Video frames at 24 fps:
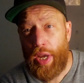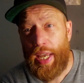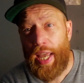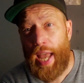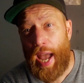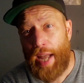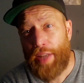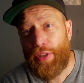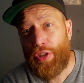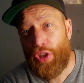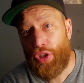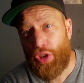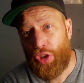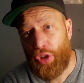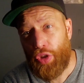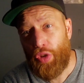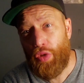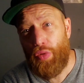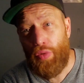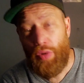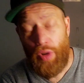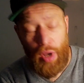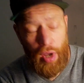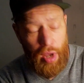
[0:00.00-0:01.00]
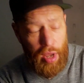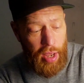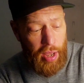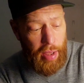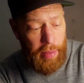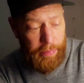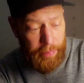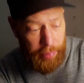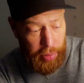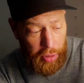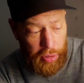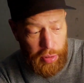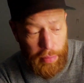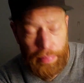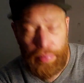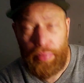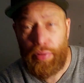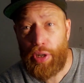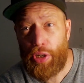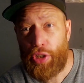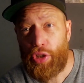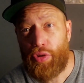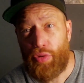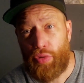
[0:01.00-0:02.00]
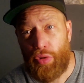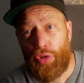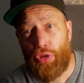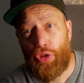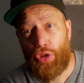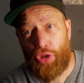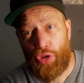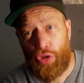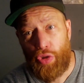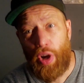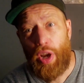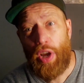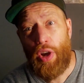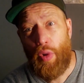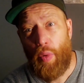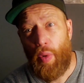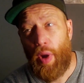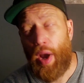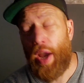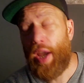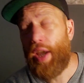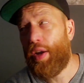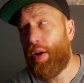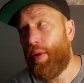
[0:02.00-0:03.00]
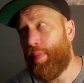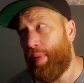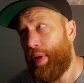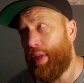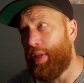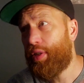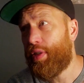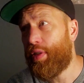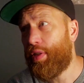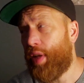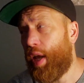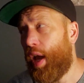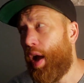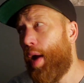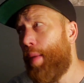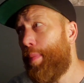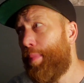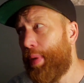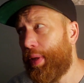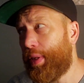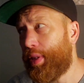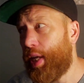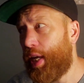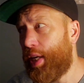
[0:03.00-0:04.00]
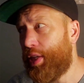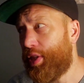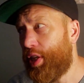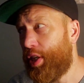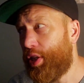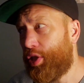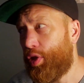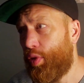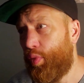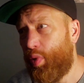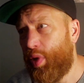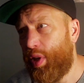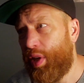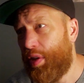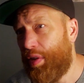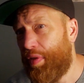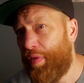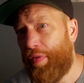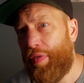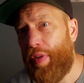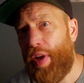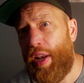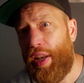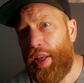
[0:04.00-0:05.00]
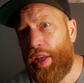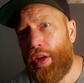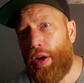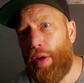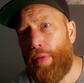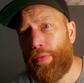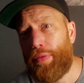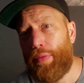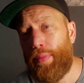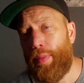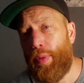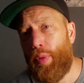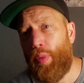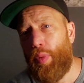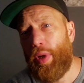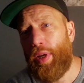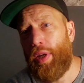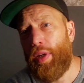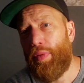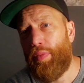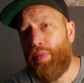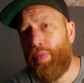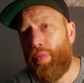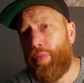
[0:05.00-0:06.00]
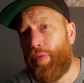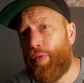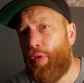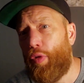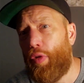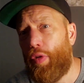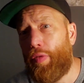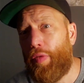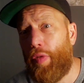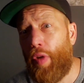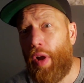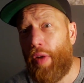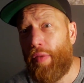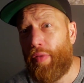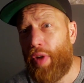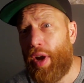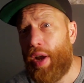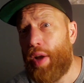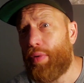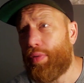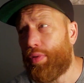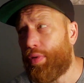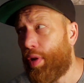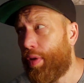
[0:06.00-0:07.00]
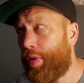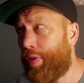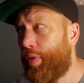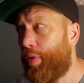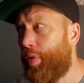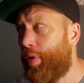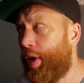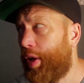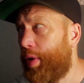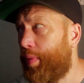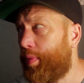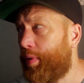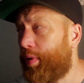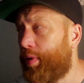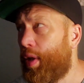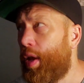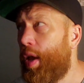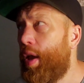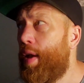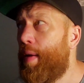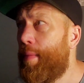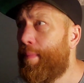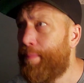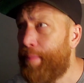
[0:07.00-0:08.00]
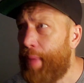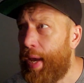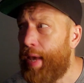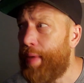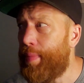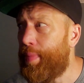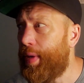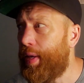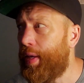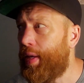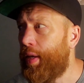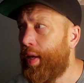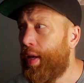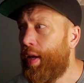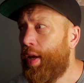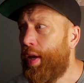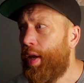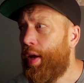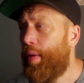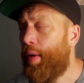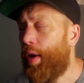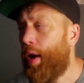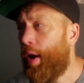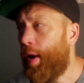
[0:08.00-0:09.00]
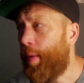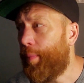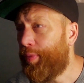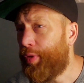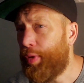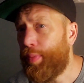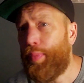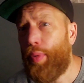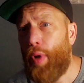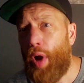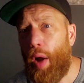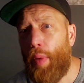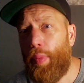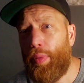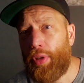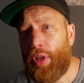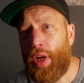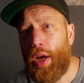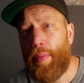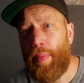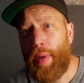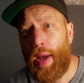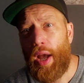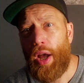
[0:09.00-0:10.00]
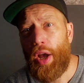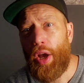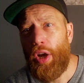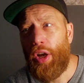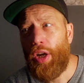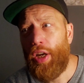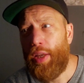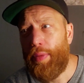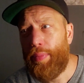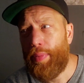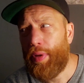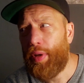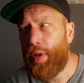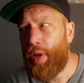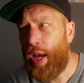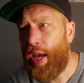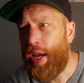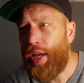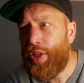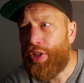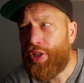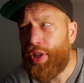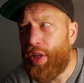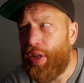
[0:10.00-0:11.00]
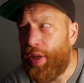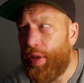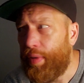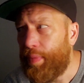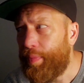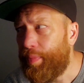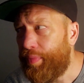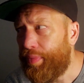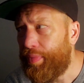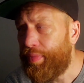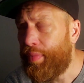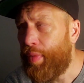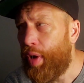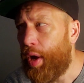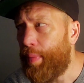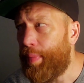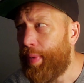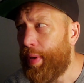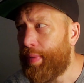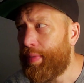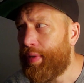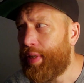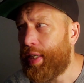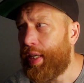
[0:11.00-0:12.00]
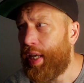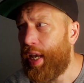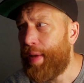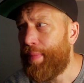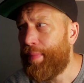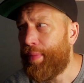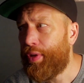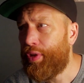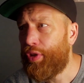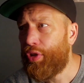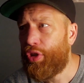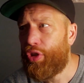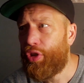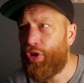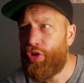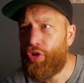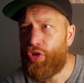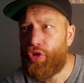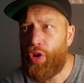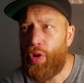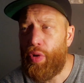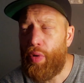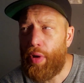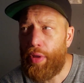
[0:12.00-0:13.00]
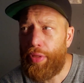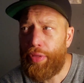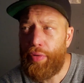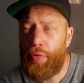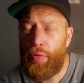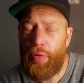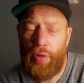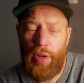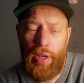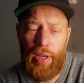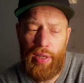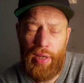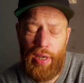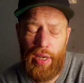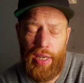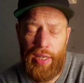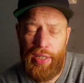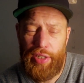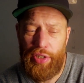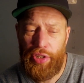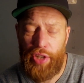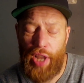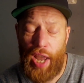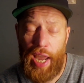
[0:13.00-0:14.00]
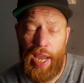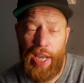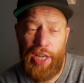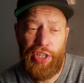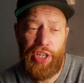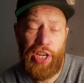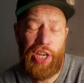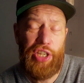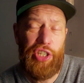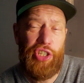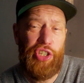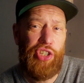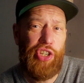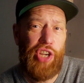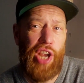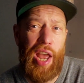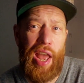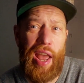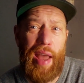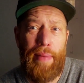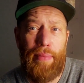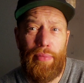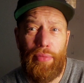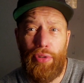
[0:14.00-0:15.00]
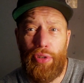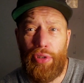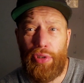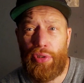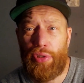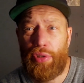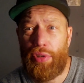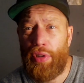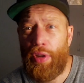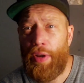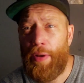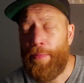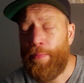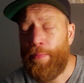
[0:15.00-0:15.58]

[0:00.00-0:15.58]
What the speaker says: he had to do. He put the pressure on straight away. And I mentioned that I picked AJ to win in a fairly comfortable win in 4 or 5 rounds. I thought he would maybe Dubois would come out early, but AJ might be able to get him under control. I thought AJ's jab was.